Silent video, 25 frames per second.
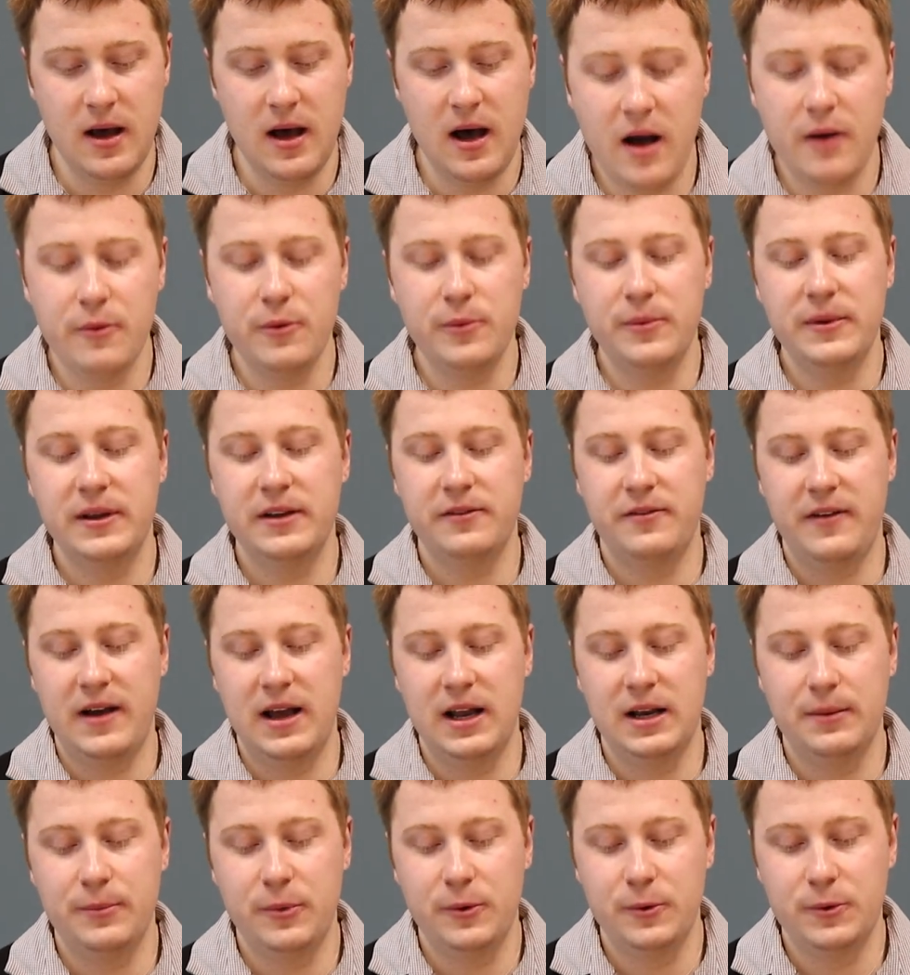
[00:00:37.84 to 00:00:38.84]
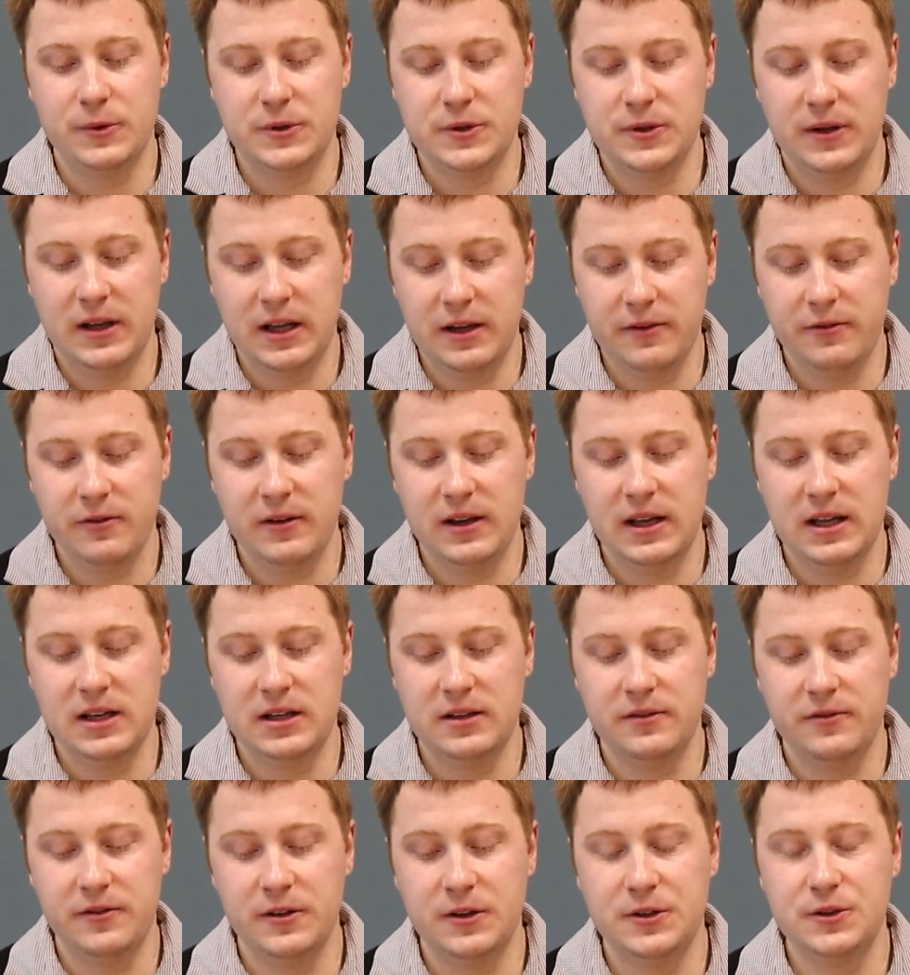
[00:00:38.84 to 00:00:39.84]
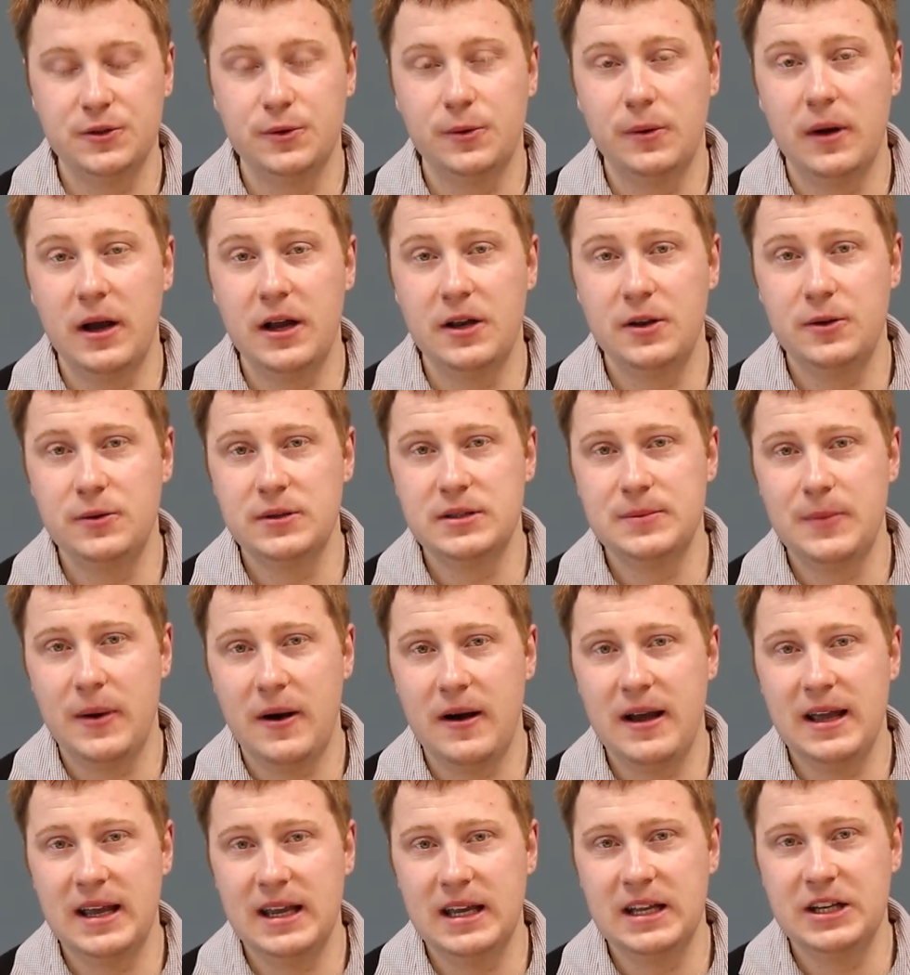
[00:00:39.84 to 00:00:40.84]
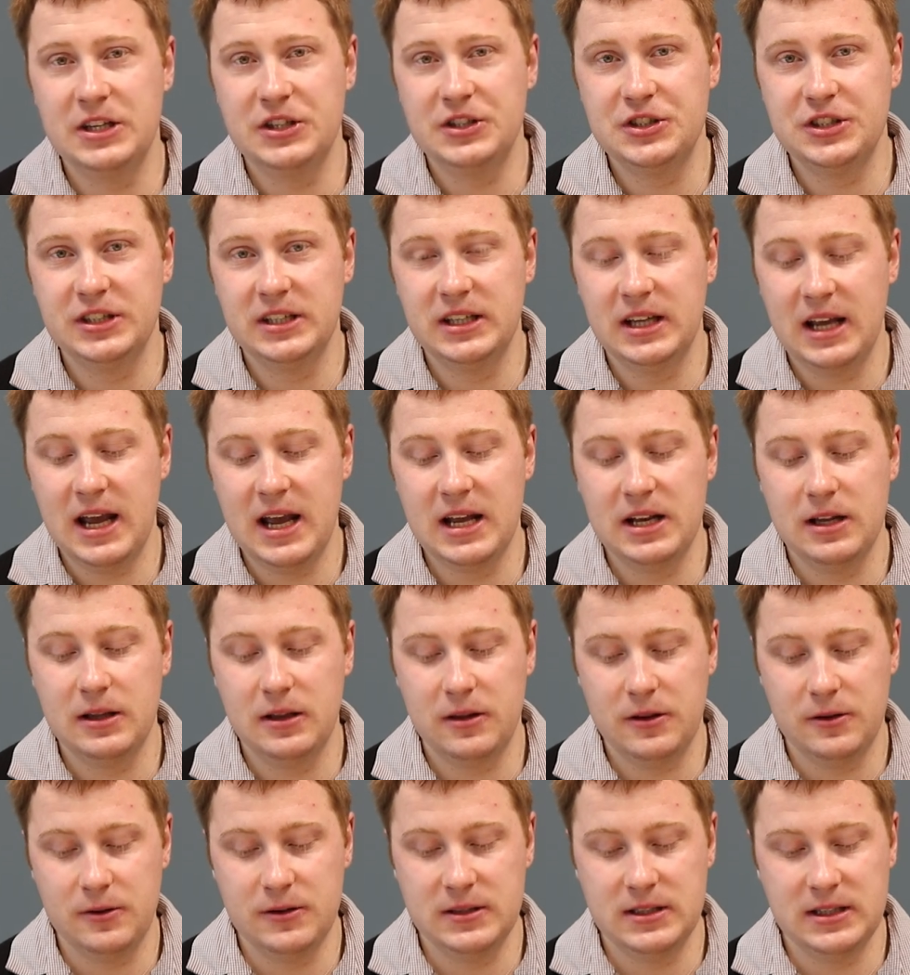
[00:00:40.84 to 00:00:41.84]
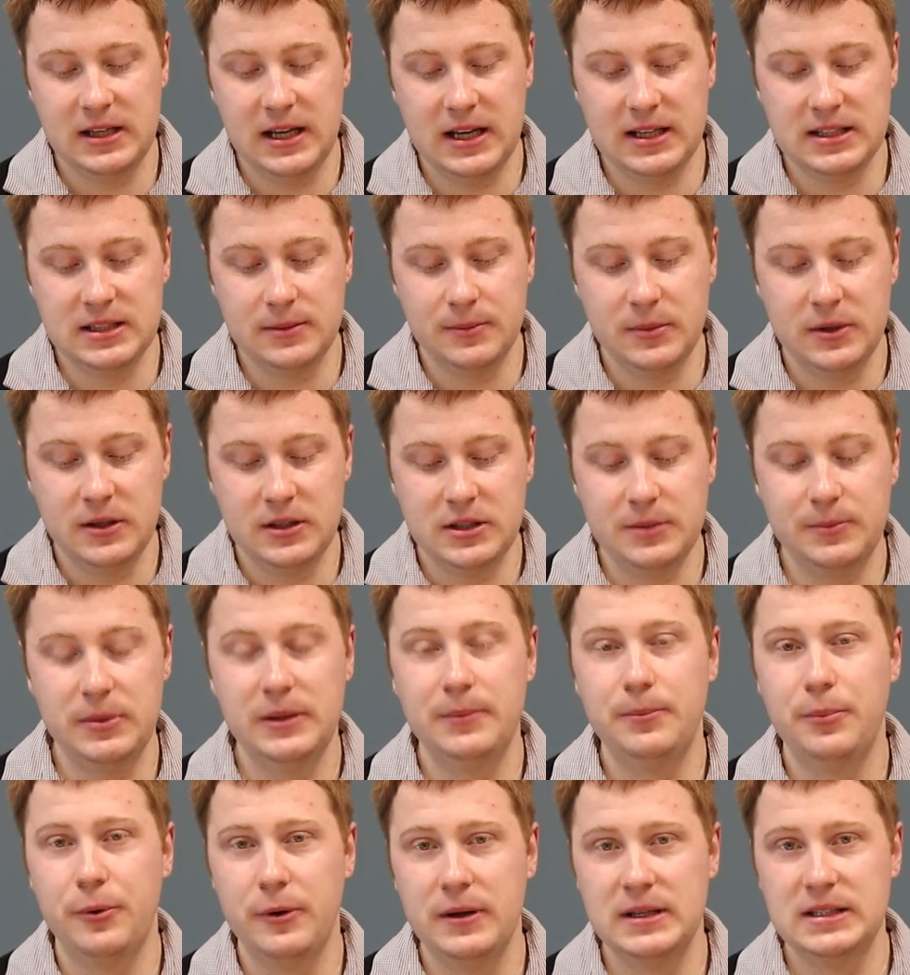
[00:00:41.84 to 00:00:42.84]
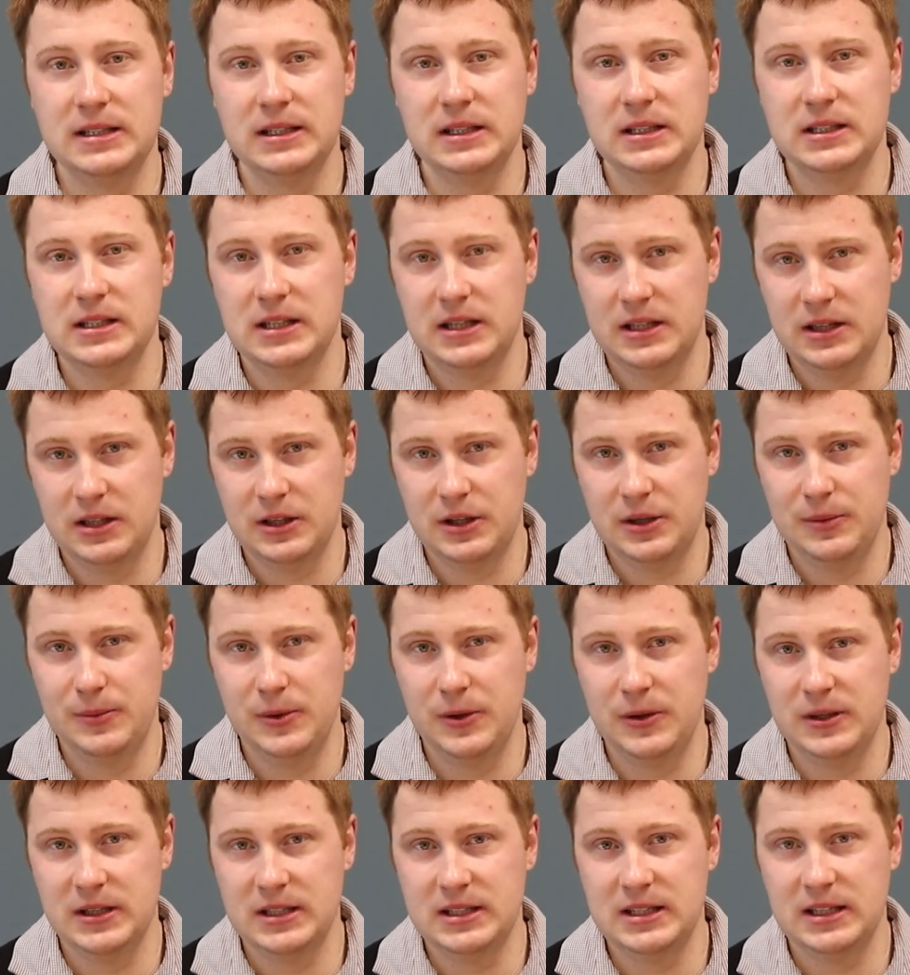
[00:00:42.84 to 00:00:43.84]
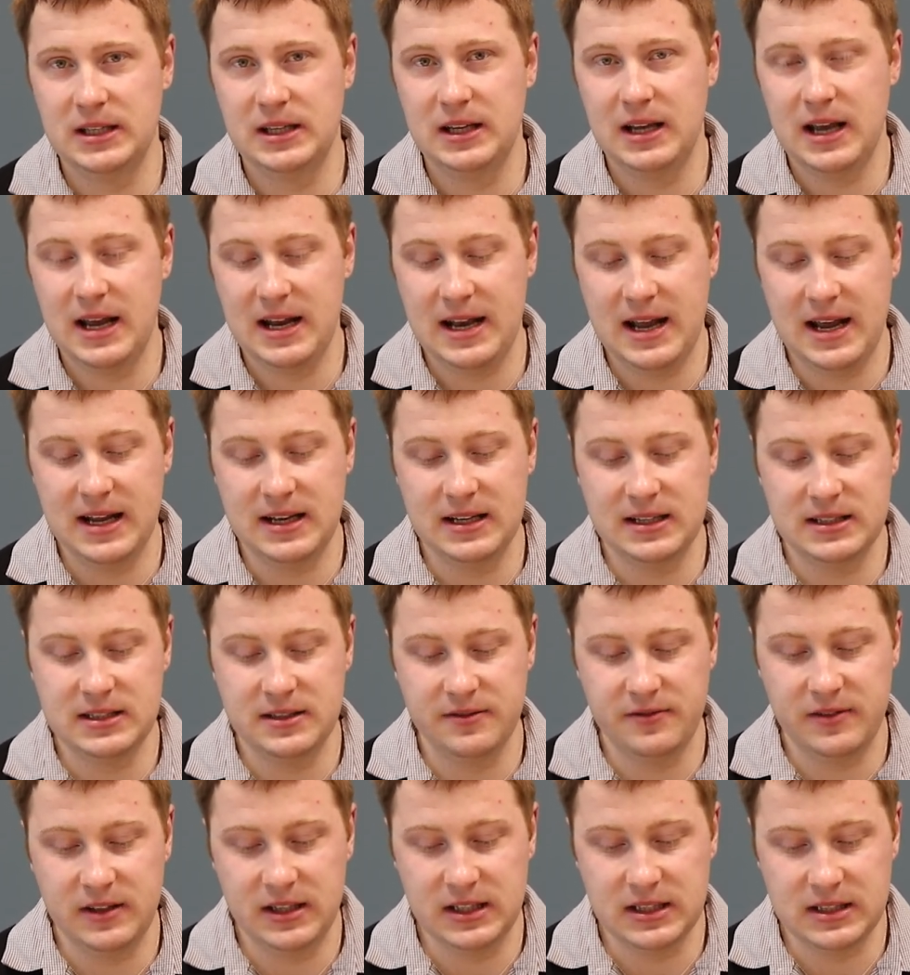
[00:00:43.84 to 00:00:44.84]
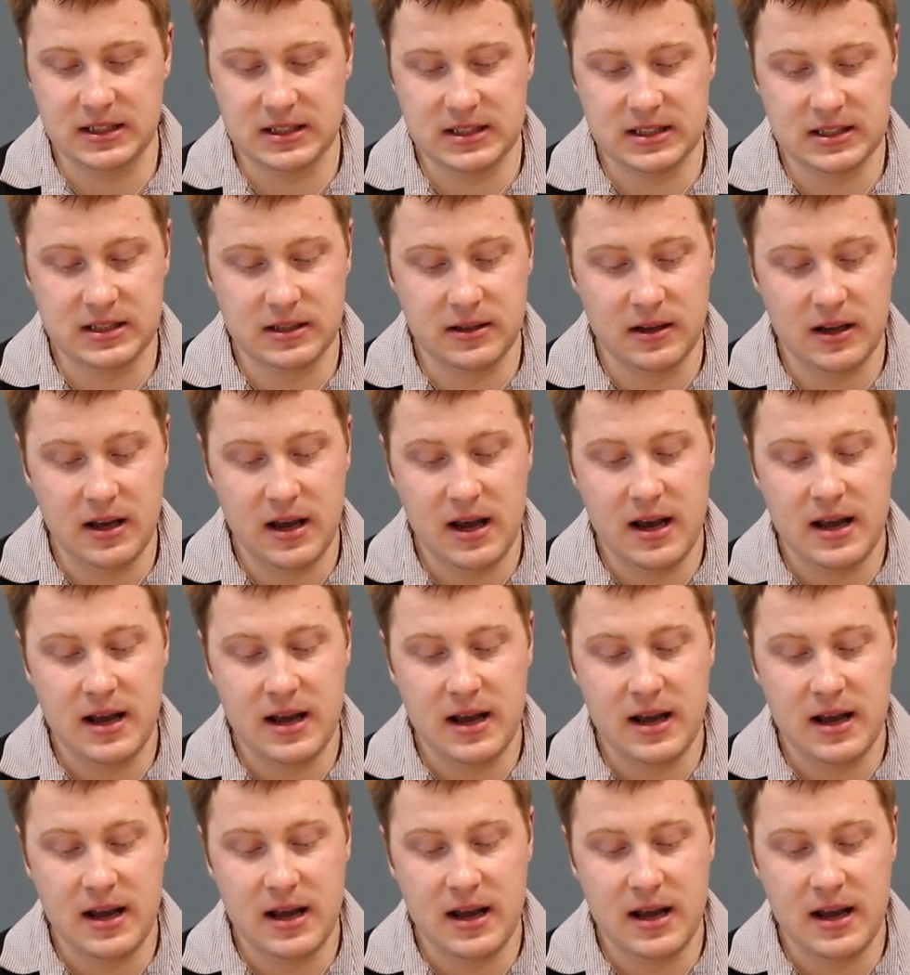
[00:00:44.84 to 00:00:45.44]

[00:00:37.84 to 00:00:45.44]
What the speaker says: I will be available to every individual and use my energy and enthusiasm to be present in the community and at its events.